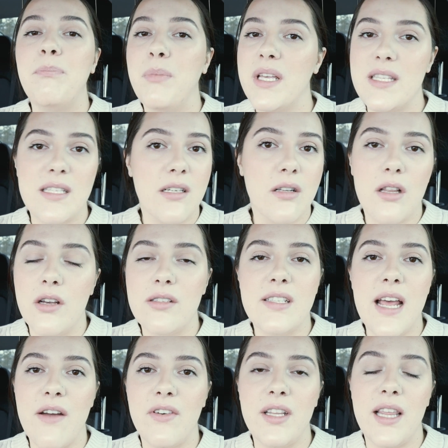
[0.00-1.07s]
but still close
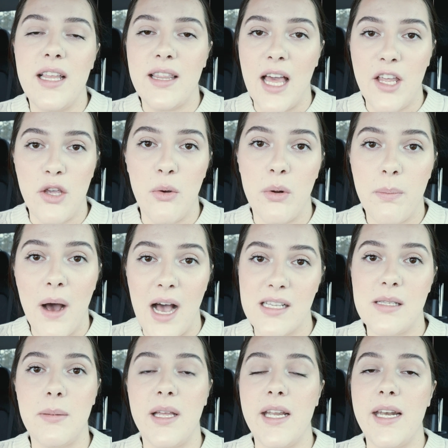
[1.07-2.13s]
to everything that you would
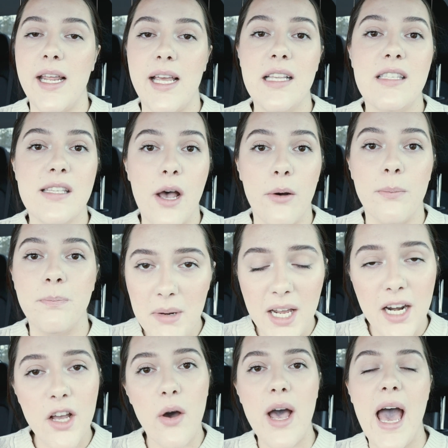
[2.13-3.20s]
possibly need. So I'm
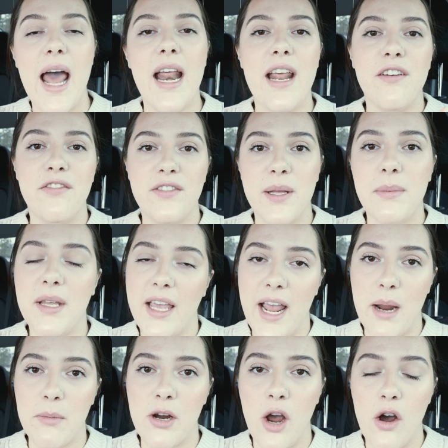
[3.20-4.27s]
going to go ahead and flip the
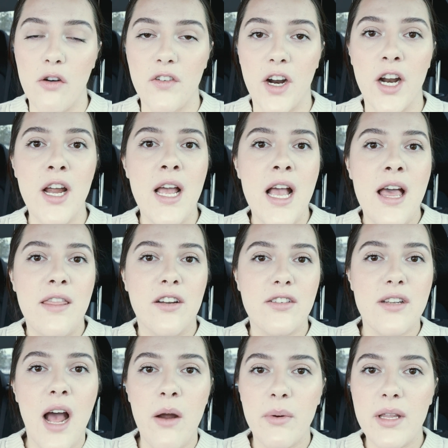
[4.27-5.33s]
camera over.
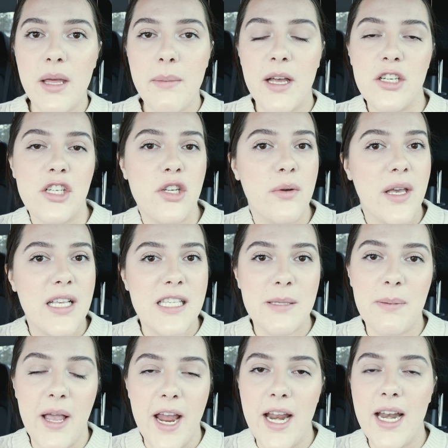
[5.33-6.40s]
There's not really much to
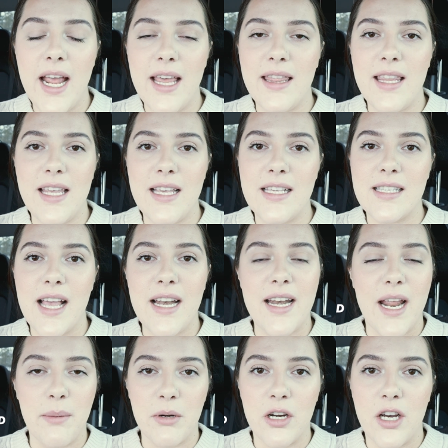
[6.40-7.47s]
explain in these
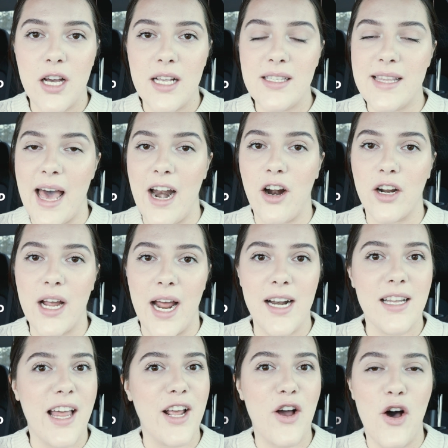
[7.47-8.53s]
neighborhoods that are
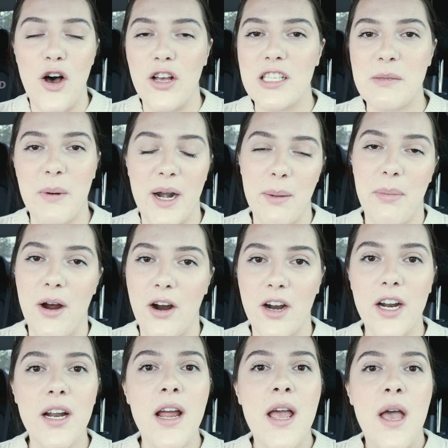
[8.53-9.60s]
kind of like all spread
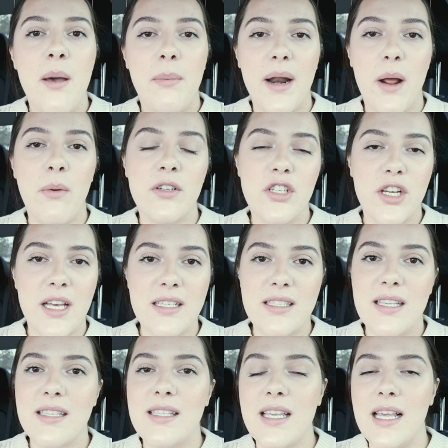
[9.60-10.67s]
apart, but I want you
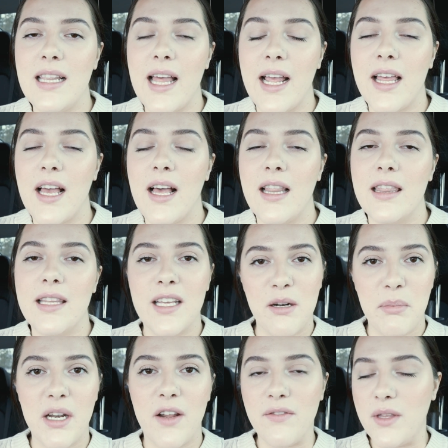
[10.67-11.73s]
guys to see like a
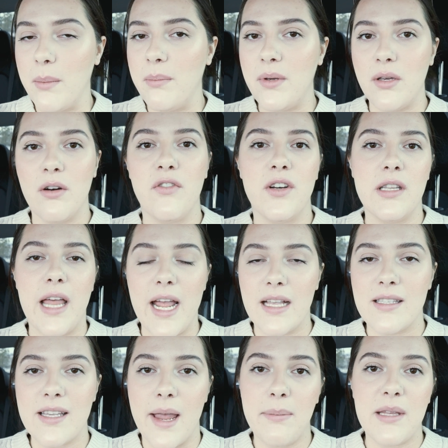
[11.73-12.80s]
little bit of the beautiful
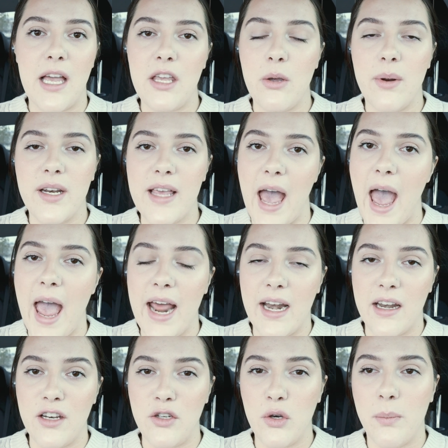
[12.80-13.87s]
landscape that you would get,
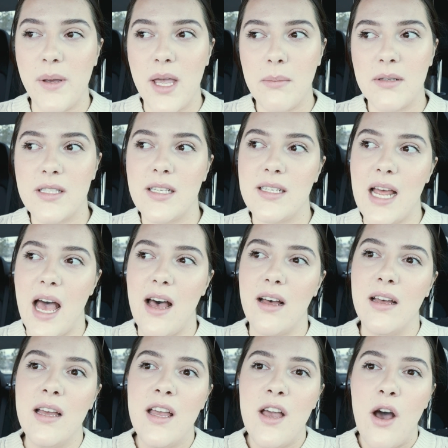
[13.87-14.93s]
and you'll be able to
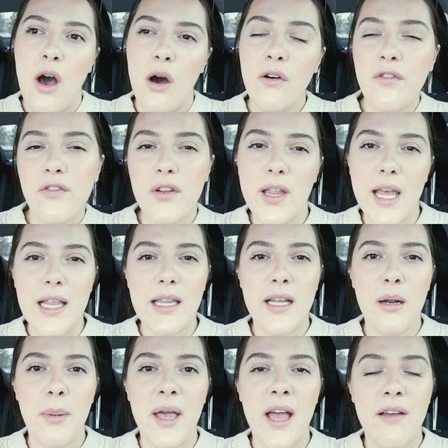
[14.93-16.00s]
tell hopefully a
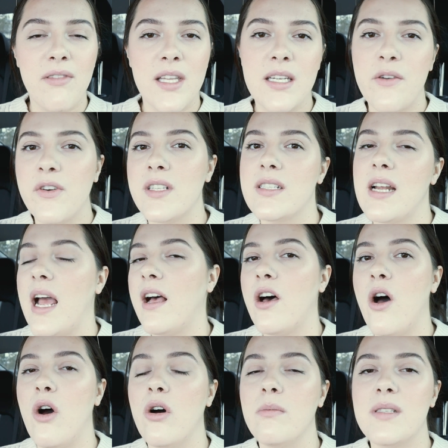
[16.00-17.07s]
little bit of the different
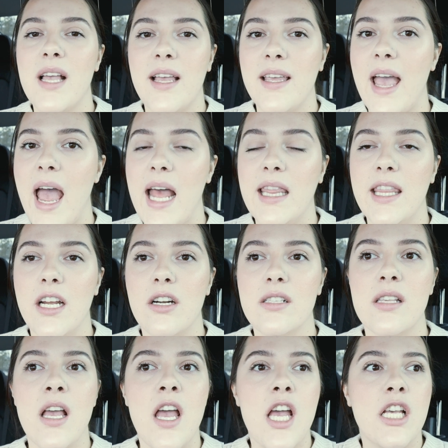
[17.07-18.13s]
style homes. Again,
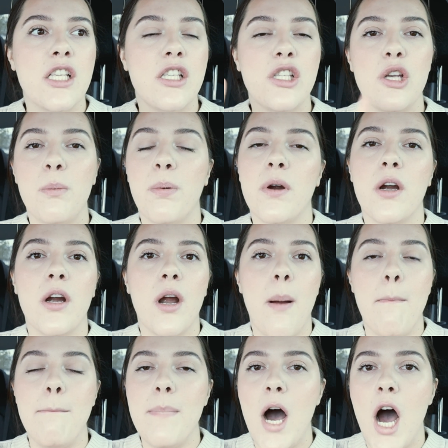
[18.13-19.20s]
there's
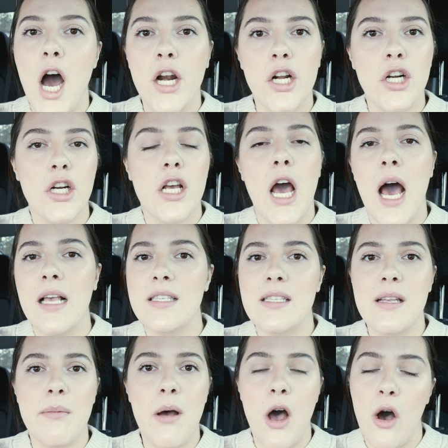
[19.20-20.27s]
super modern
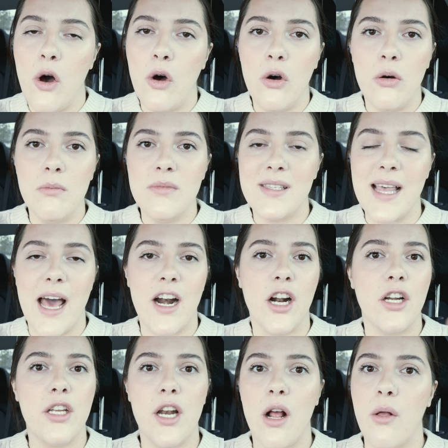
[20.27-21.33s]
custom homes that
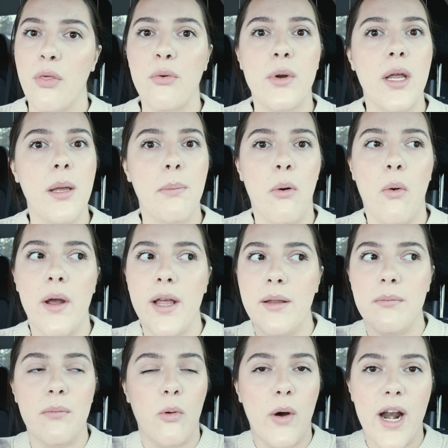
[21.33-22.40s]
are, you know, 3
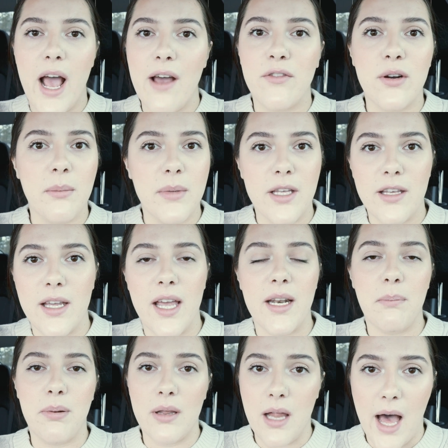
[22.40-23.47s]
point whatever
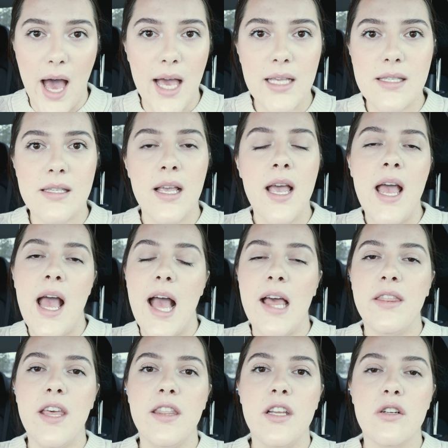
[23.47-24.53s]
million plus,
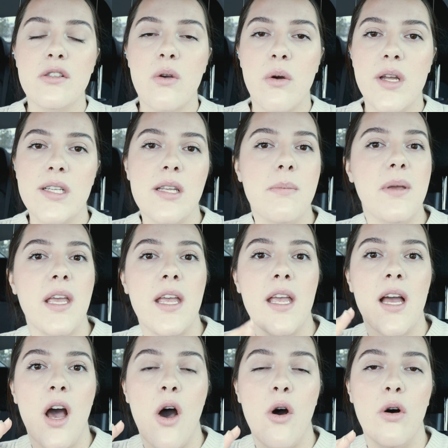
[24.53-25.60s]
and then there's going to
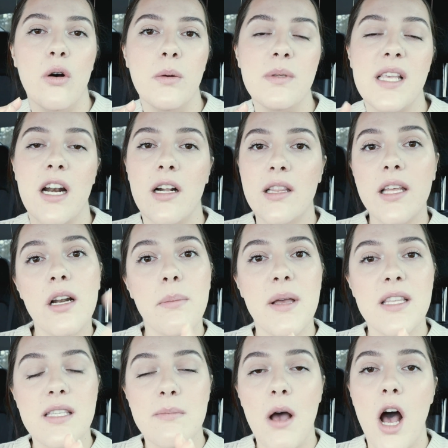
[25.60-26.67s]
be homes that are a little
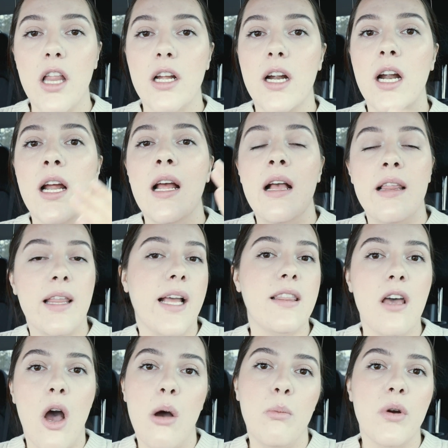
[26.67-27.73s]
bit smaller,
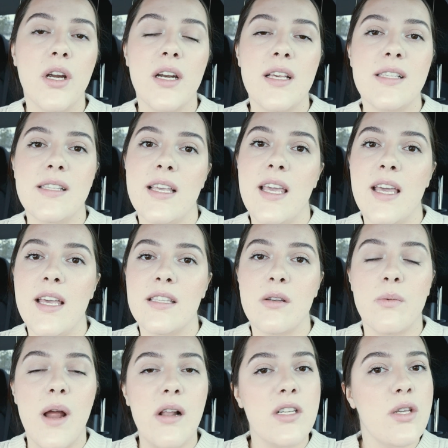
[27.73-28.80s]
like the home we're going to see. It's
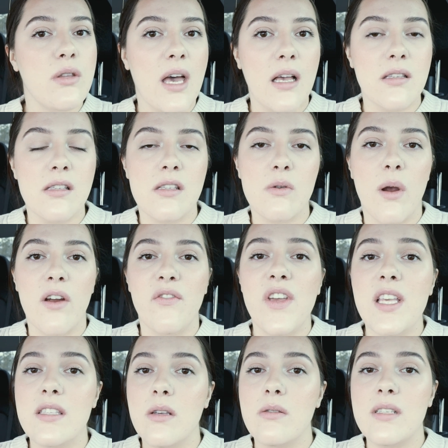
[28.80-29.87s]
around 2,000 square
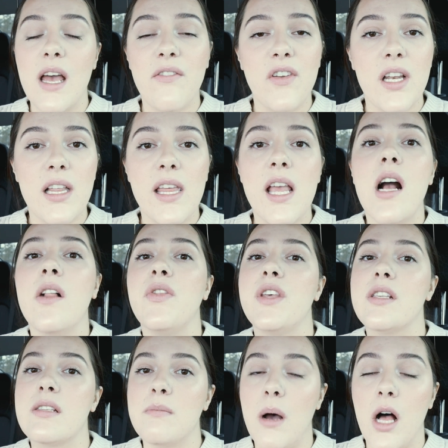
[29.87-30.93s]
feet, so definitely on
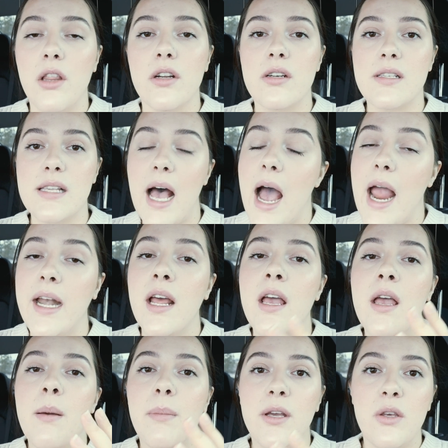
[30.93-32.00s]
the smaller side,
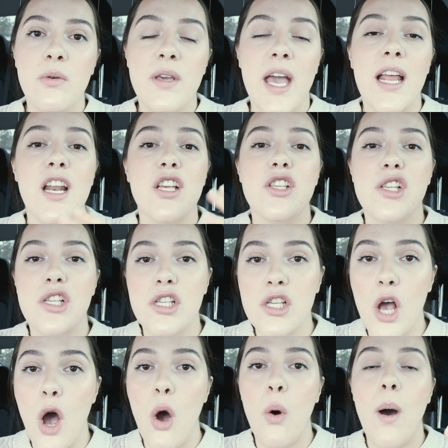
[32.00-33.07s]
but you get
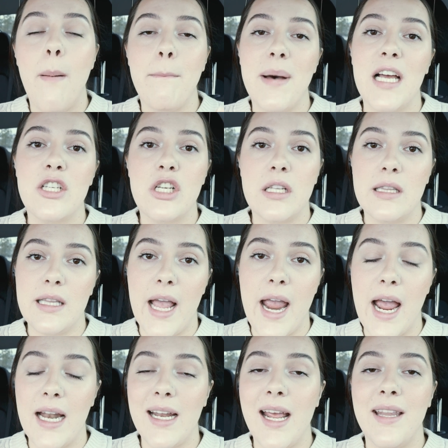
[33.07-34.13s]
so much
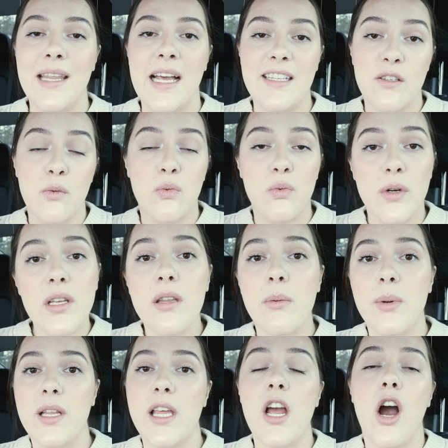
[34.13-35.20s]
land, and that's really,
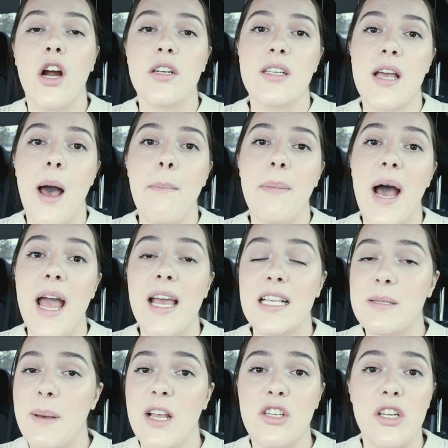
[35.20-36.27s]
really hard to come by,
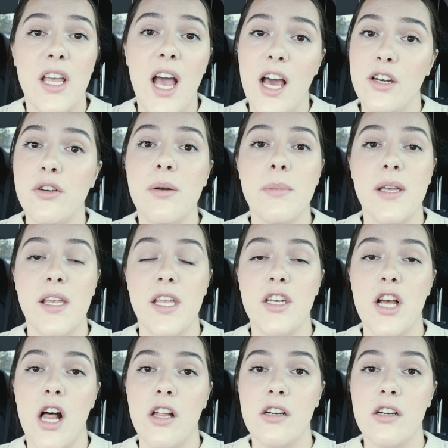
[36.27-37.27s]
especially under $1 million